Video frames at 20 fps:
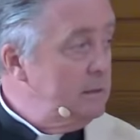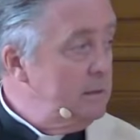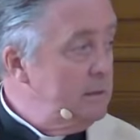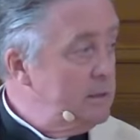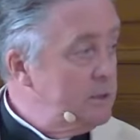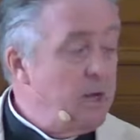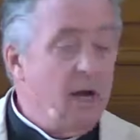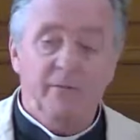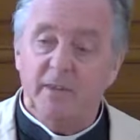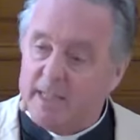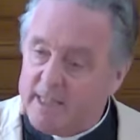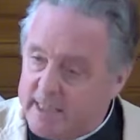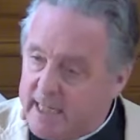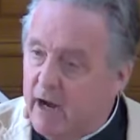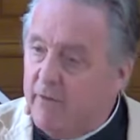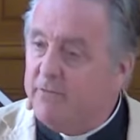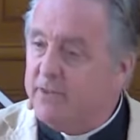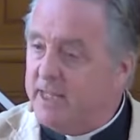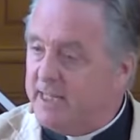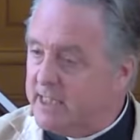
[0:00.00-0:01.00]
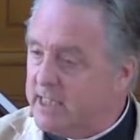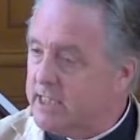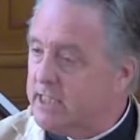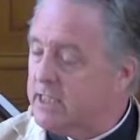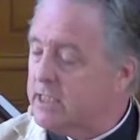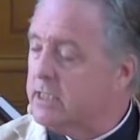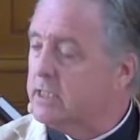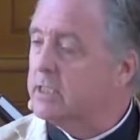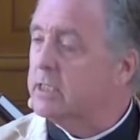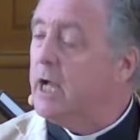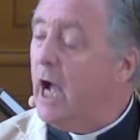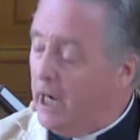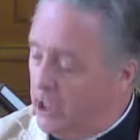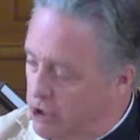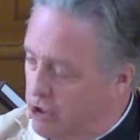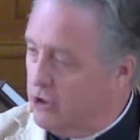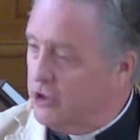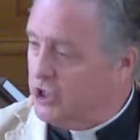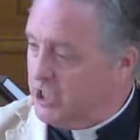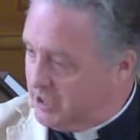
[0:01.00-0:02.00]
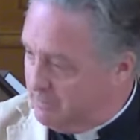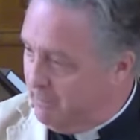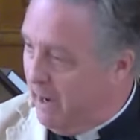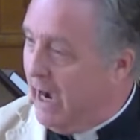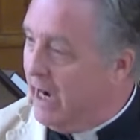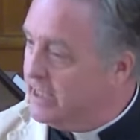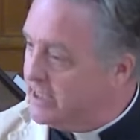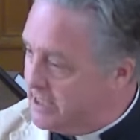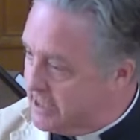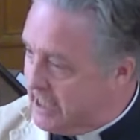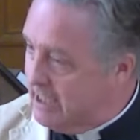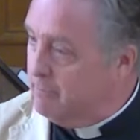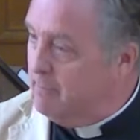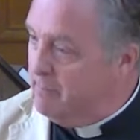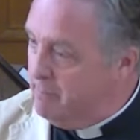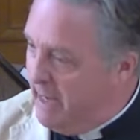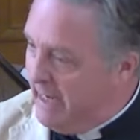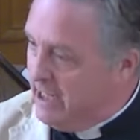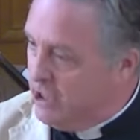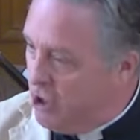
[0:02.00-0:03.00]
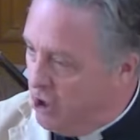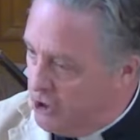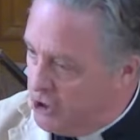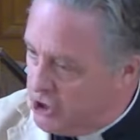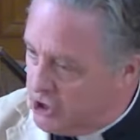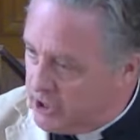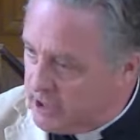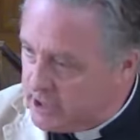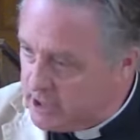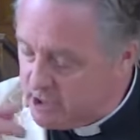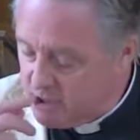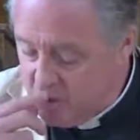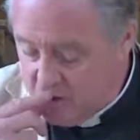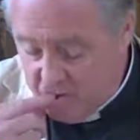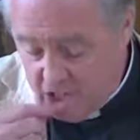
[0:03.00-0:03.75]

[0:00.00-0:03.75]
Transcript: So I've discovered this unconscious bias. It's suddenly been made conscious.